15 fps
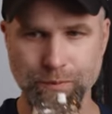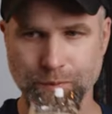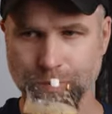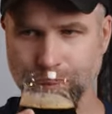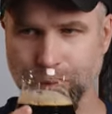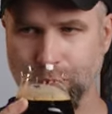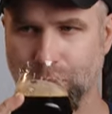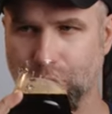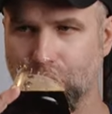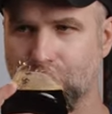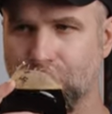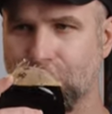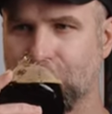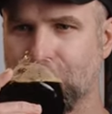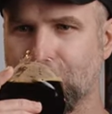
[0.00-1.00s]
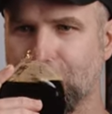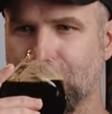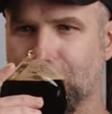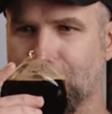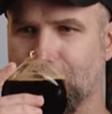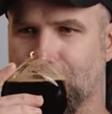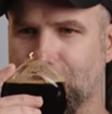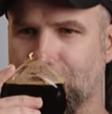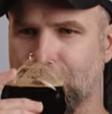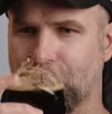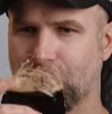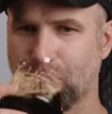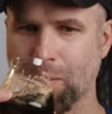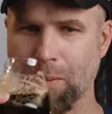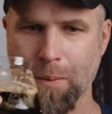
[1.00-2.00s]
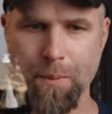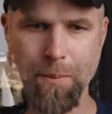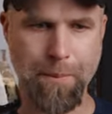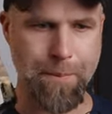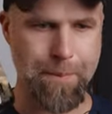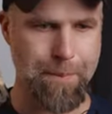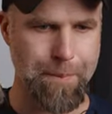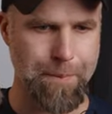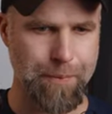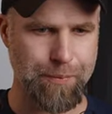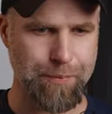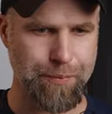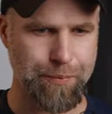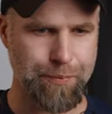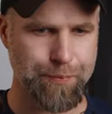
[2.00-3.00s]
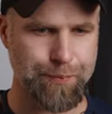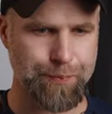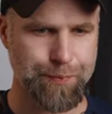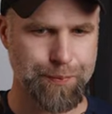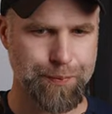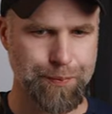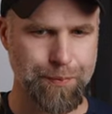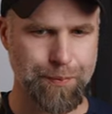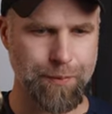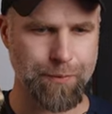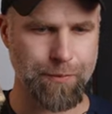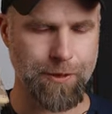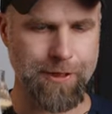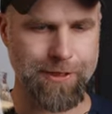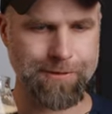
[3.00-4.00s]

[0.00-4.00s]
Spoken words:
[no speech]